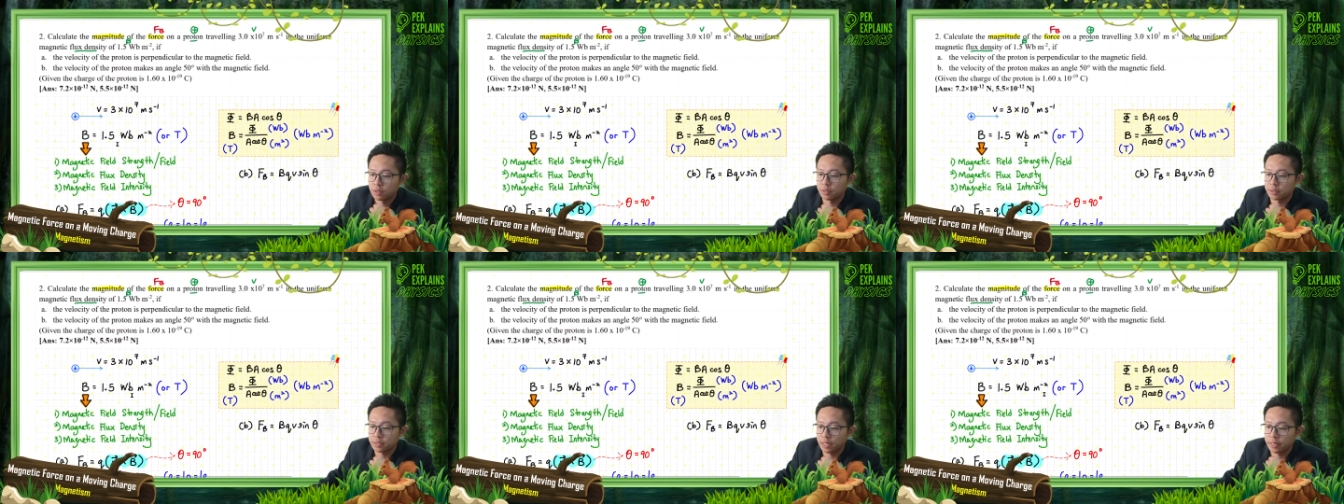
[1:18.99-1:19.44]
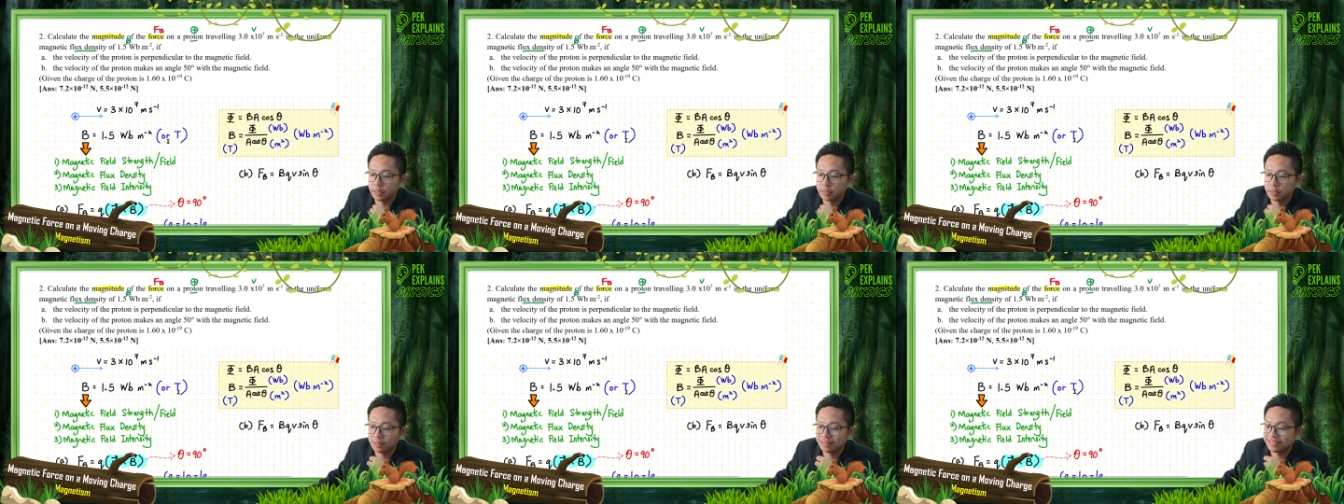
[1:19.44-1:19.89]
It's
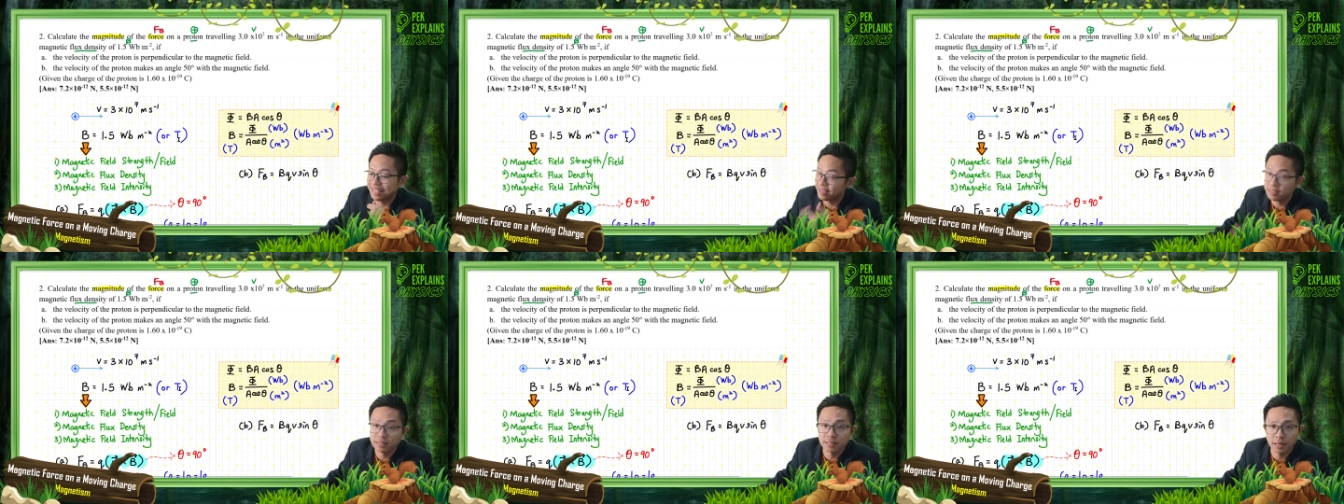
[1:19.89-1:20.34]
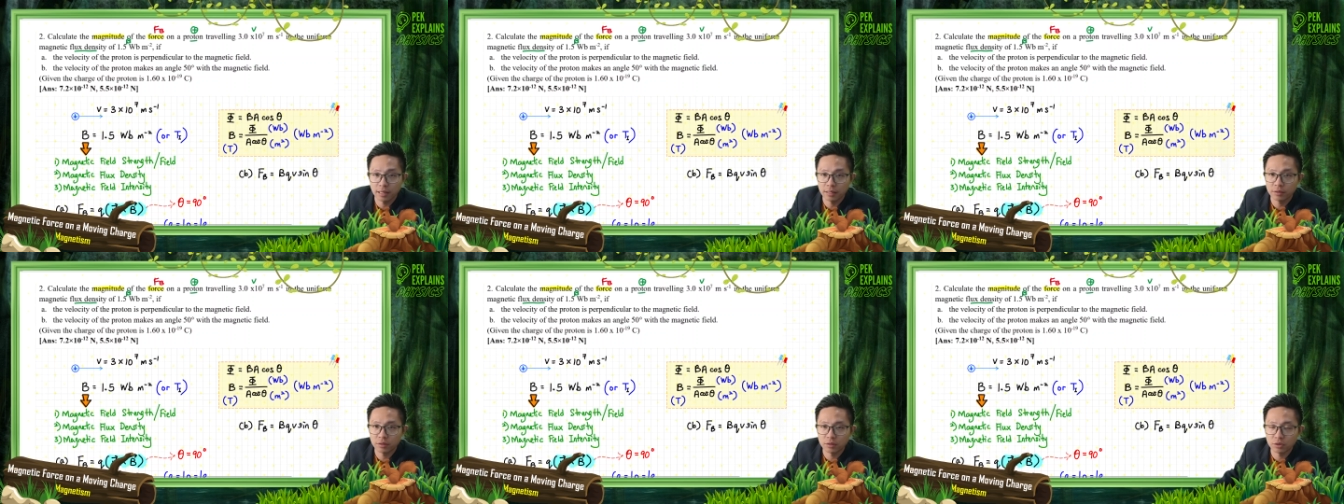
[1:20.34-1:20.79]
either
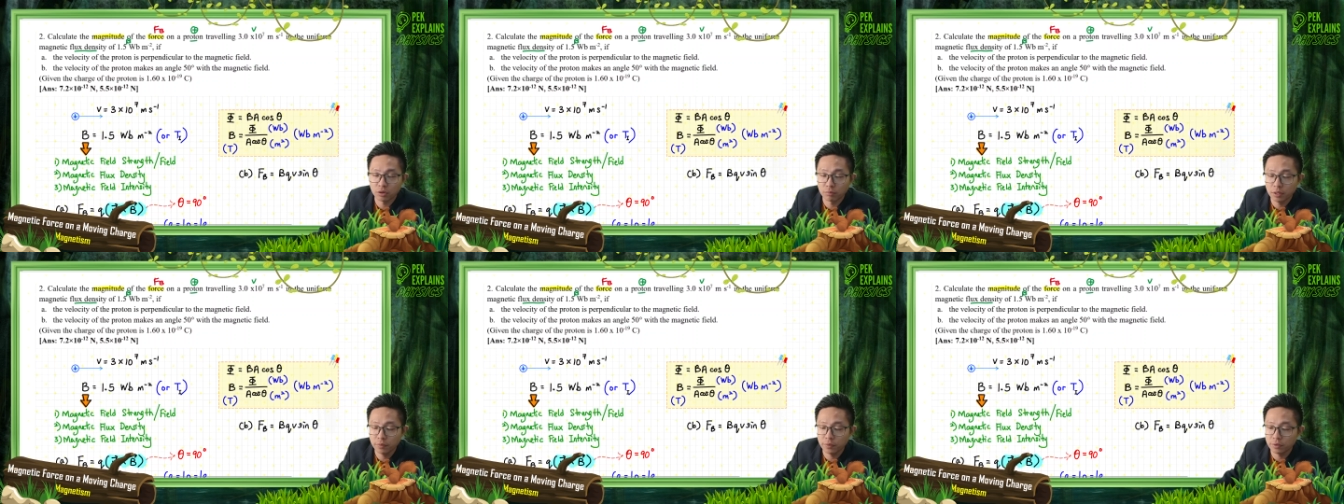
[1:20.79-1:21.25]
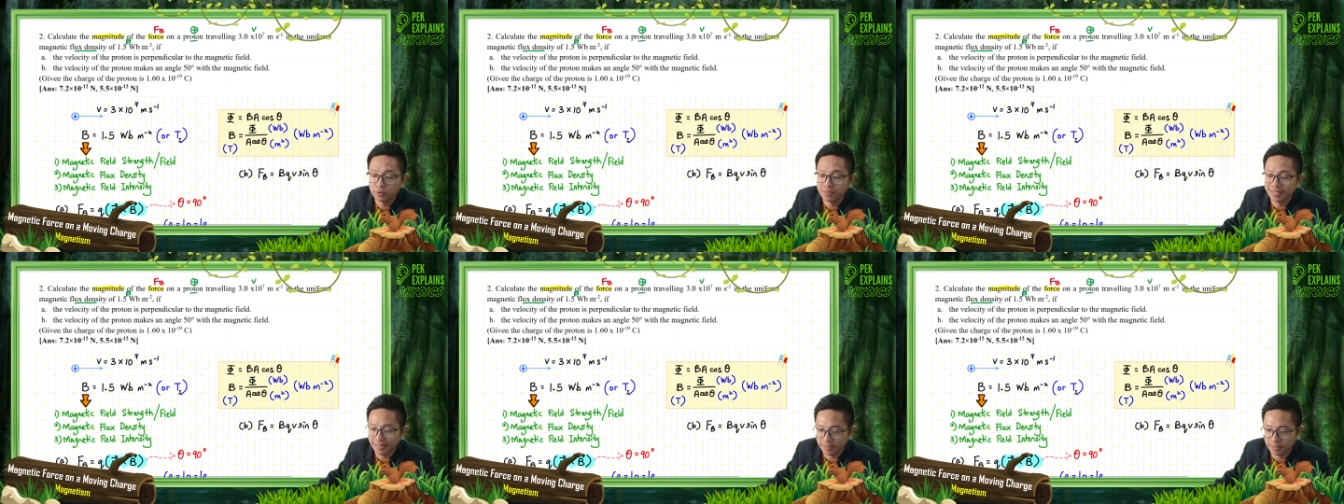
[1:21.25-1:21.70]
Tesla, normally we use
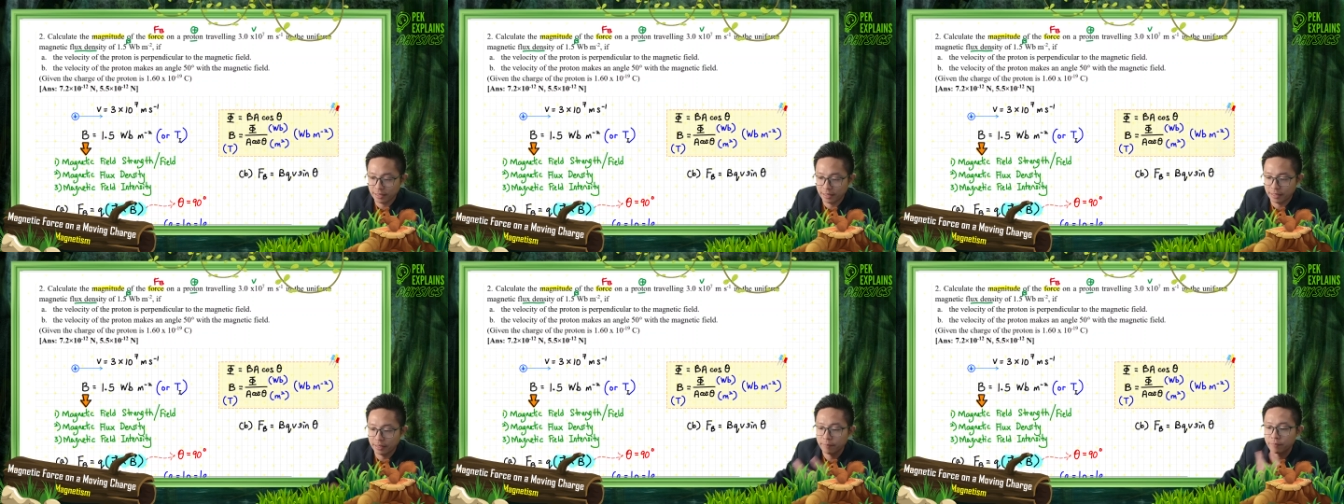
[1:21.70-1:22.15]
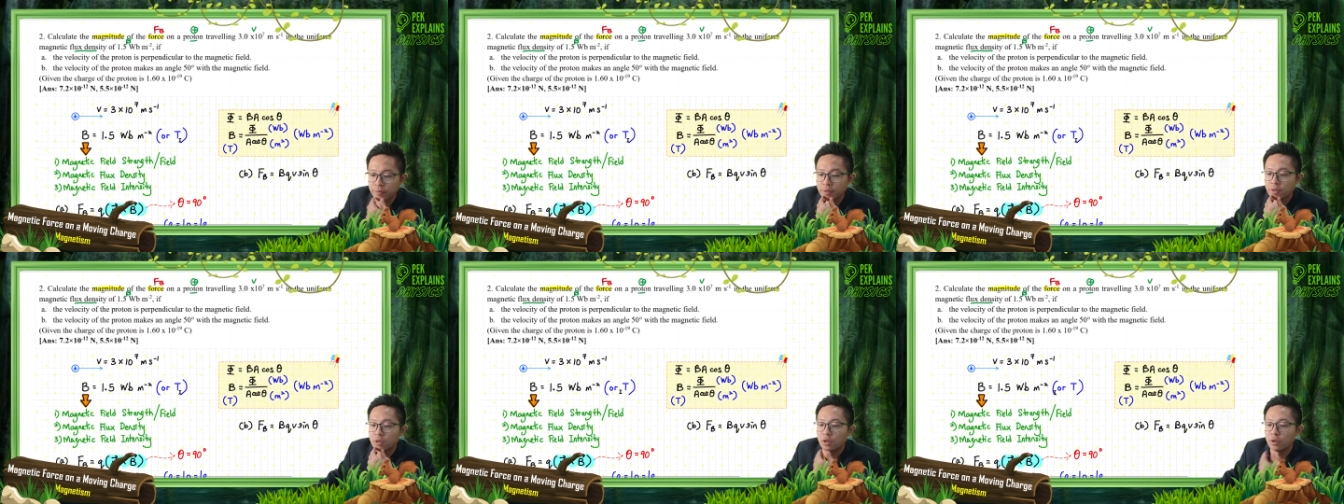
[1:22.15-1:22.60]
Tesla,
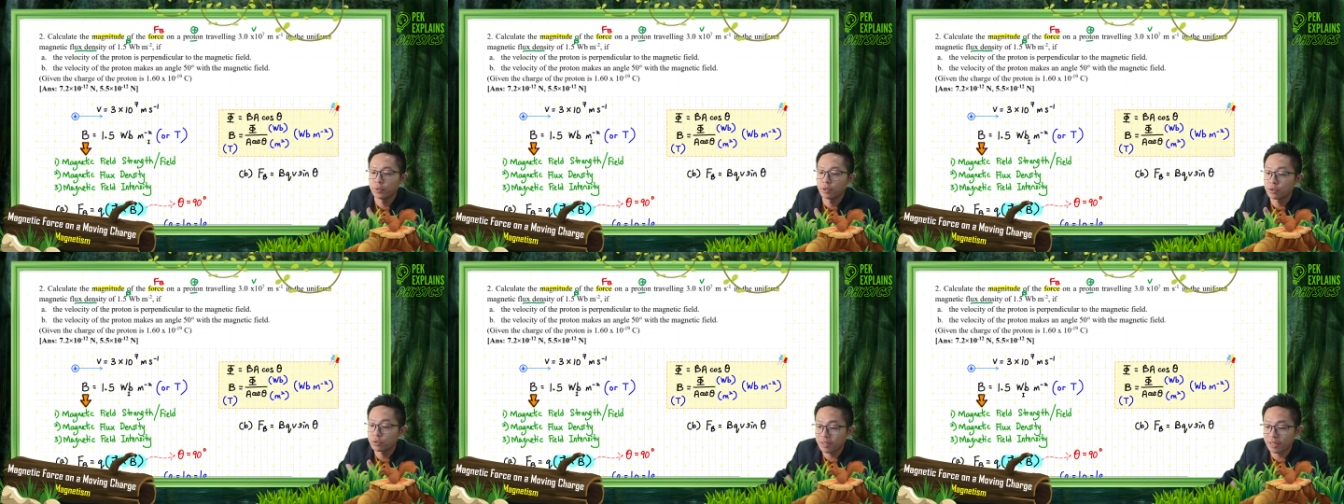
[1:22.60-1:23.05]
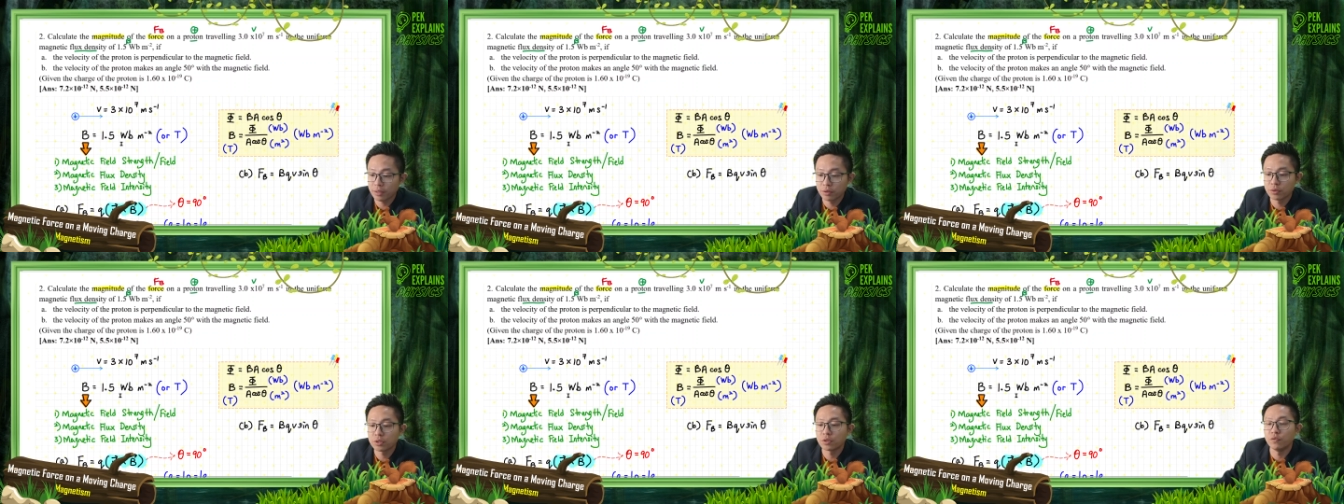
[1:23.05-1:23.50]
or we also can
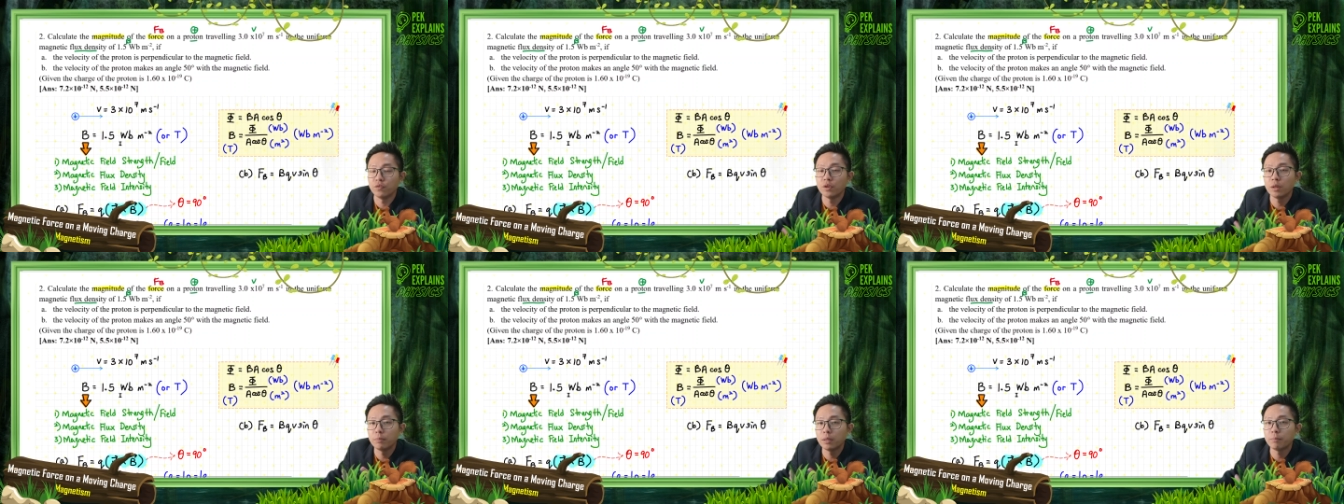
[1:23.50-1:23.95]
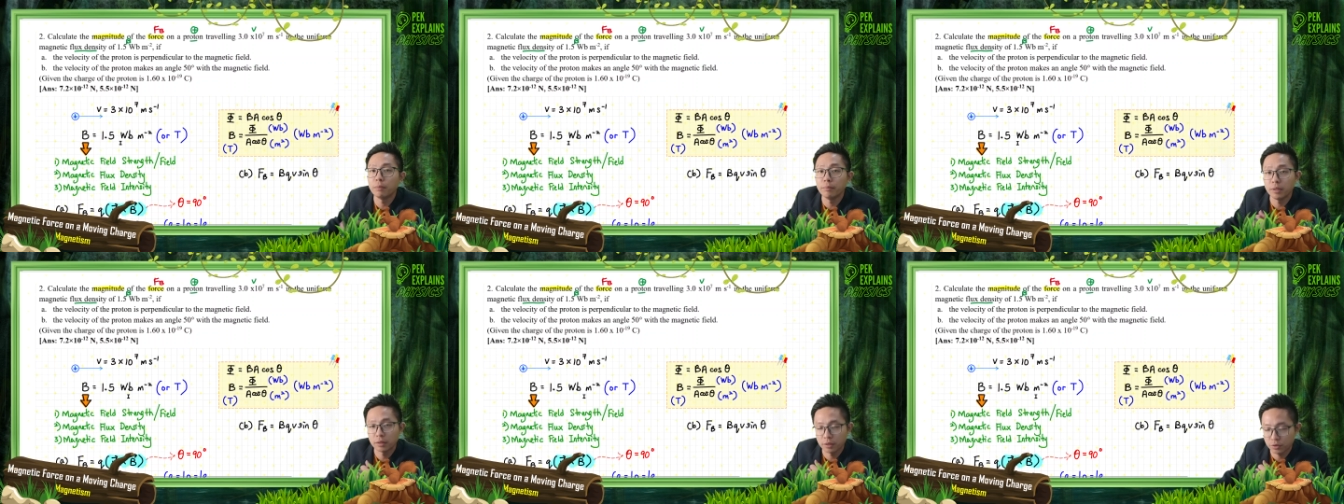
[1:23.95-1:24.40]
use Weber per
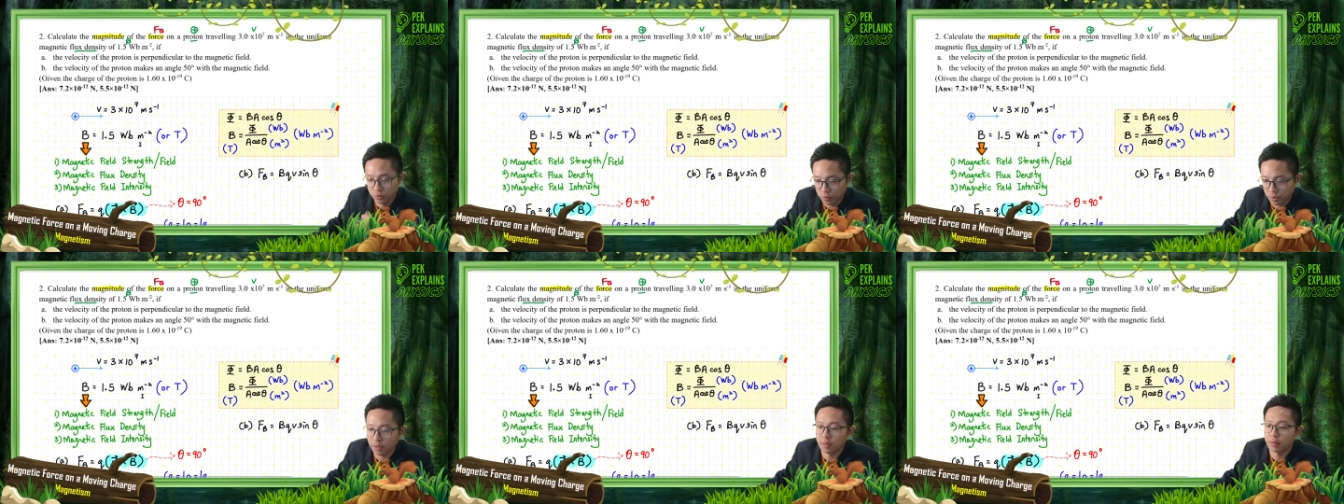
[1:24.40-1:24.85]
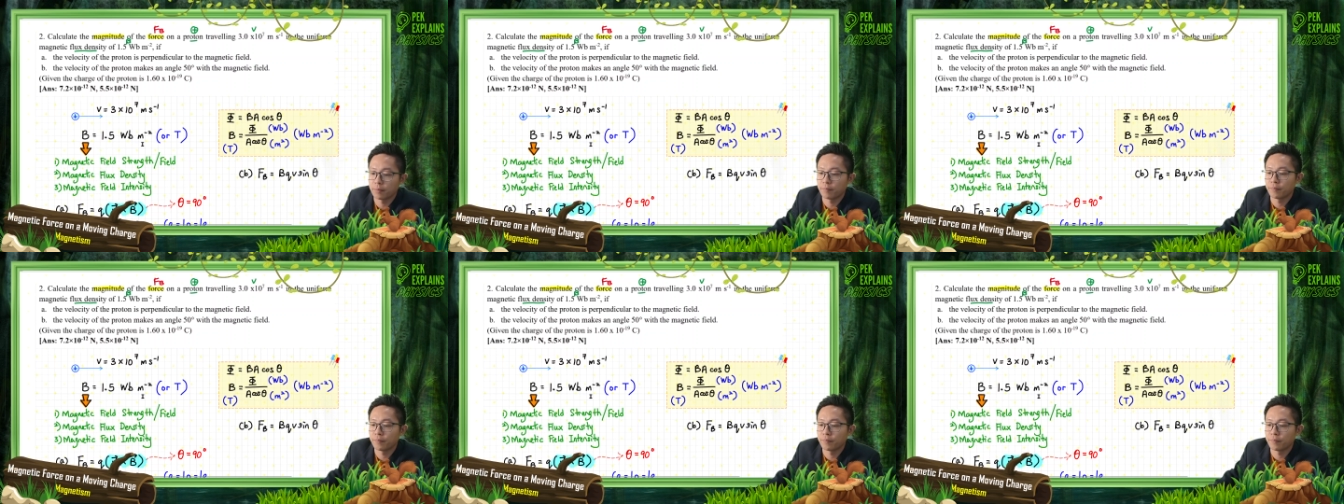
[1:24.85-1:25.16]
meter square.